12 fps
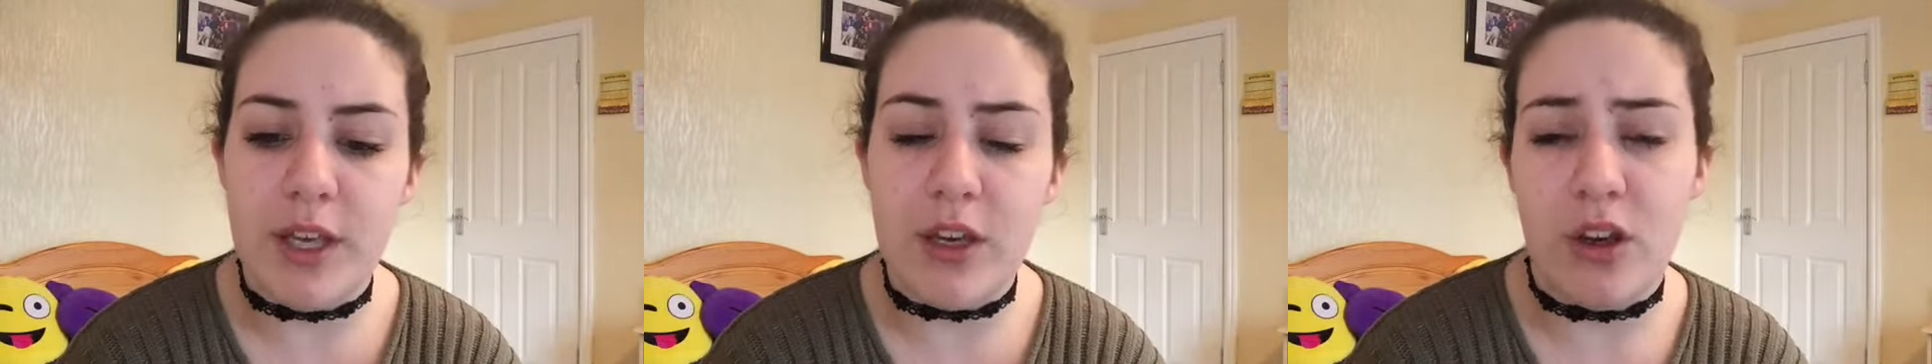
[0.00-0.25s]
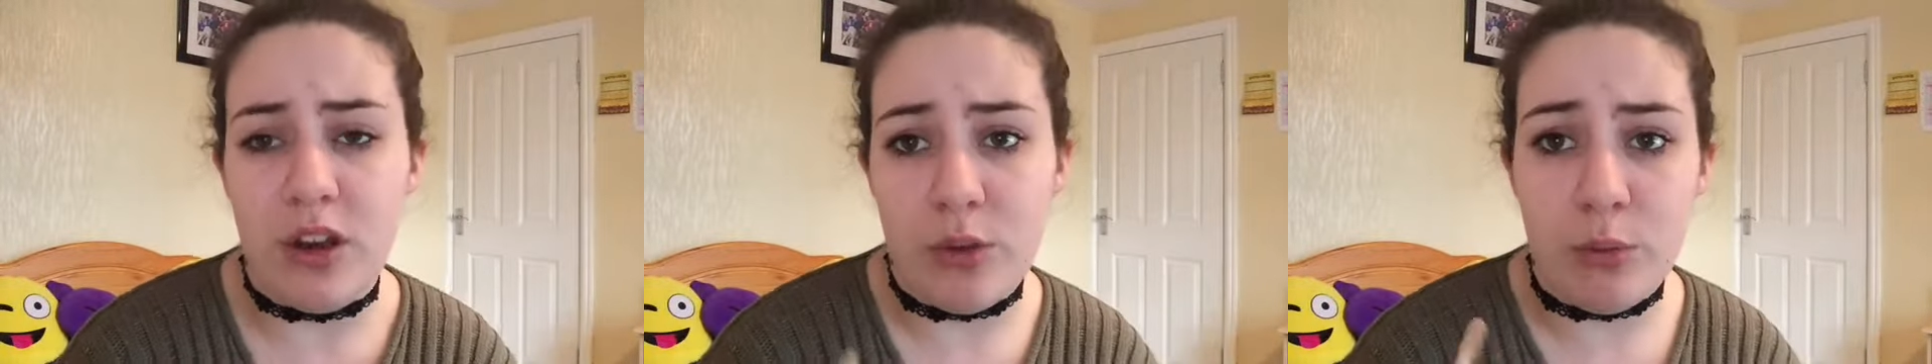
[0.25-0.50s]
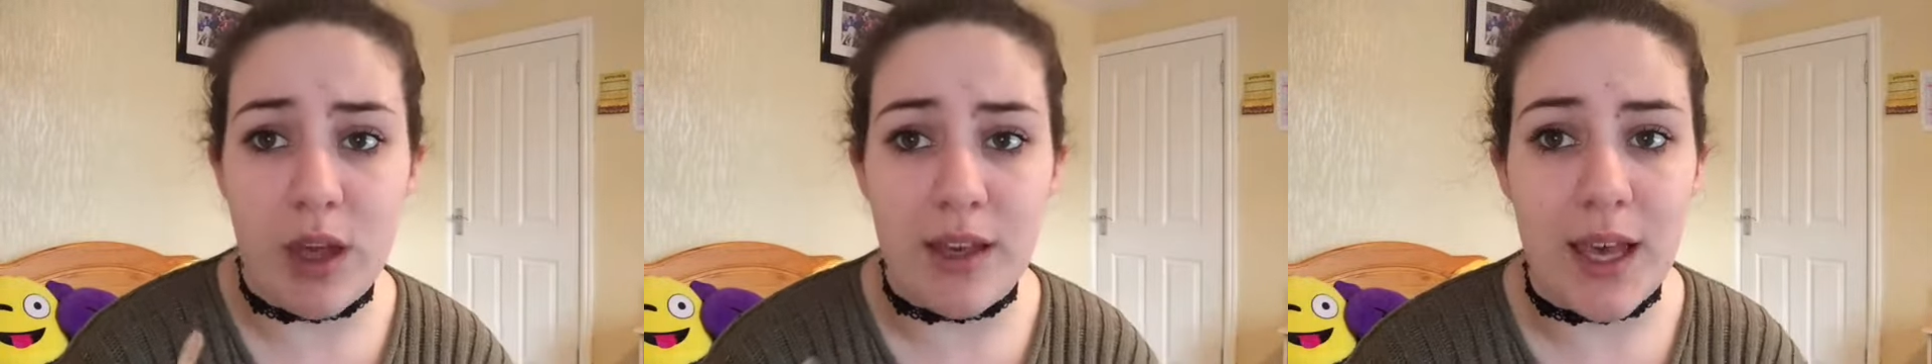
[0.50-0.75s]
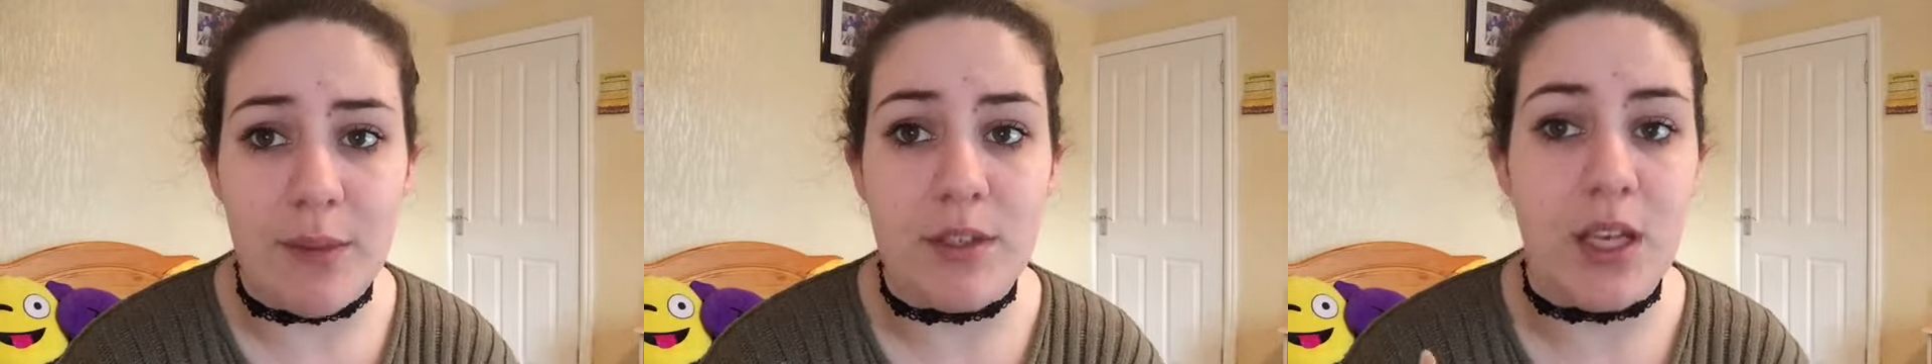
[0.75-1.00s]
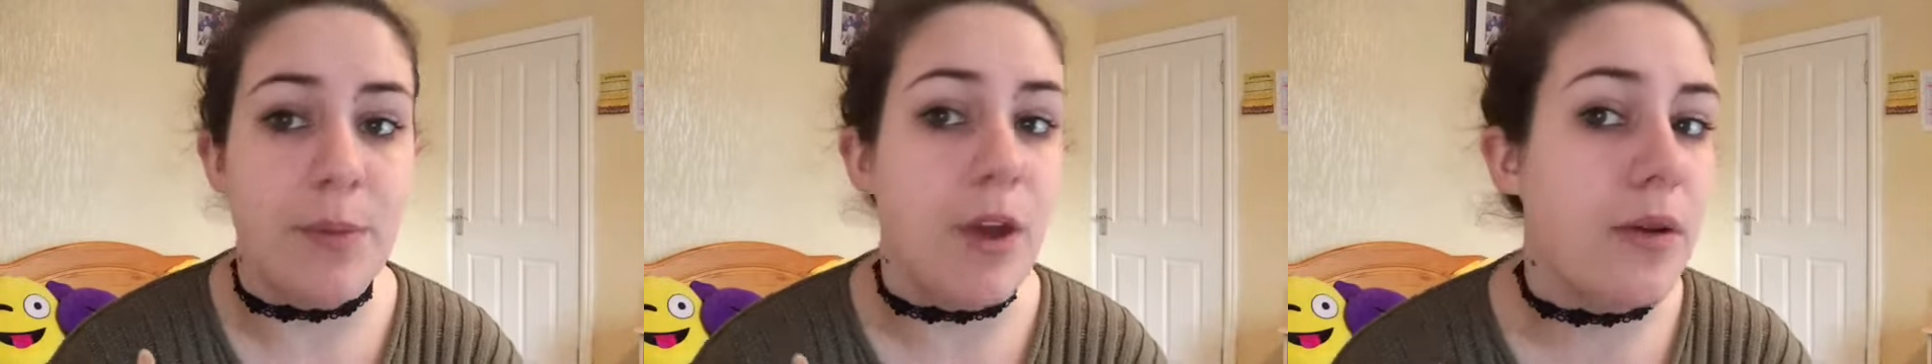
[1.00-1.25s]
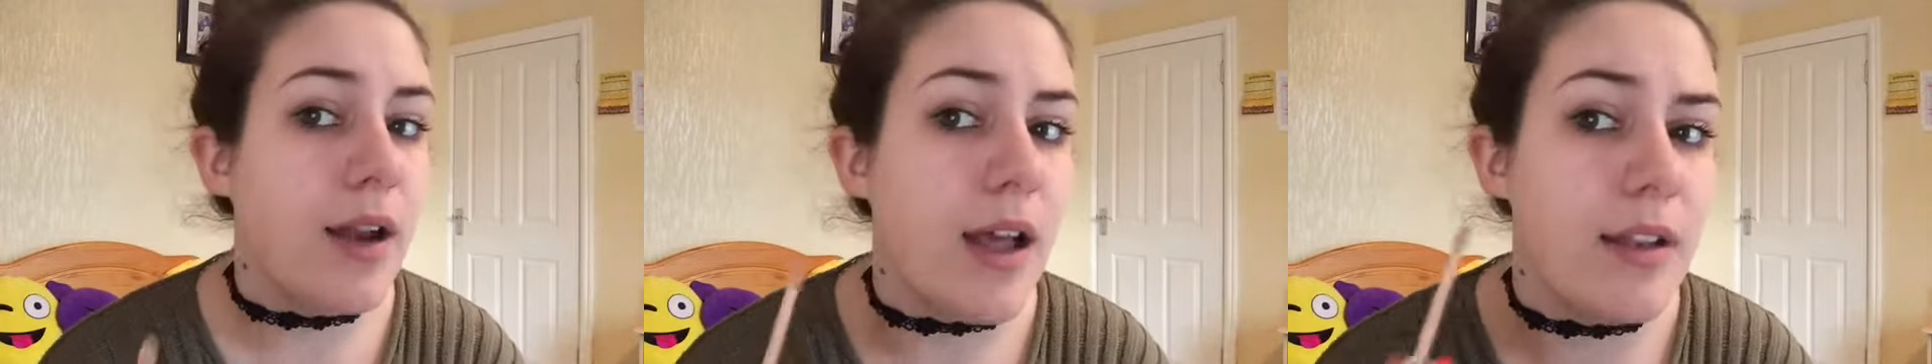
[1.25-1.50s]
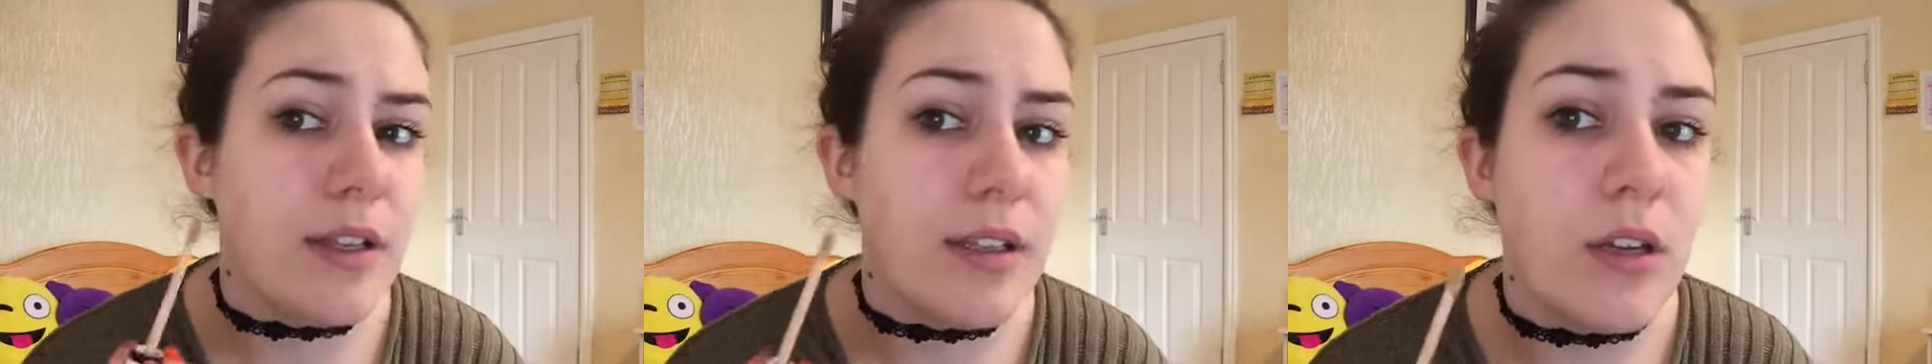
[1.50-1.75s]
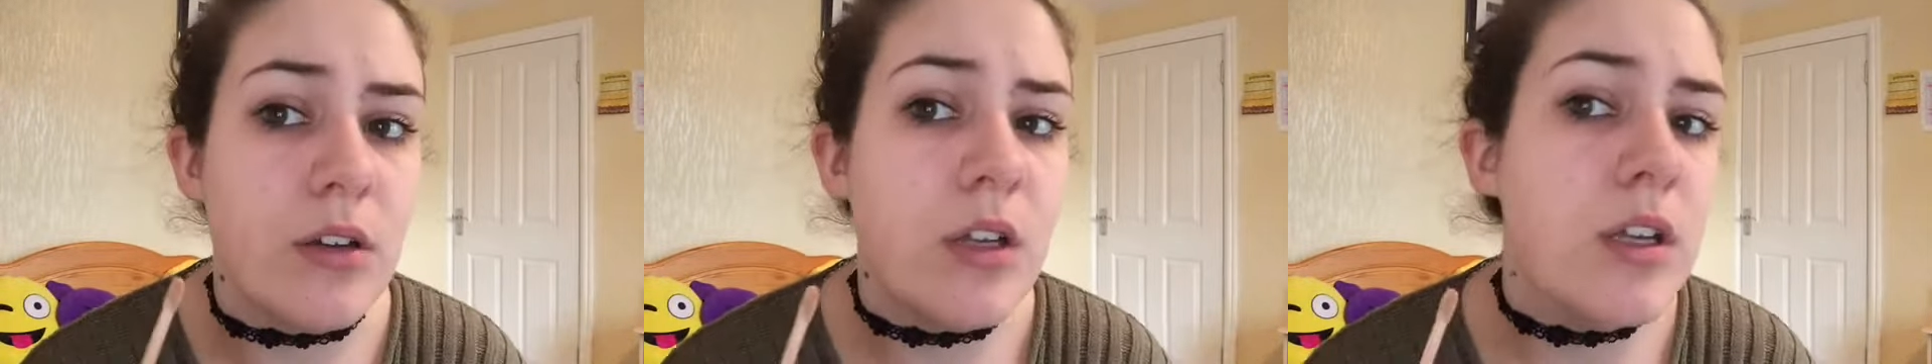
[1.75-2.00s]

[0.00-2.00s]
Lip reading: God knows why I kept it, but I'm glad I did now.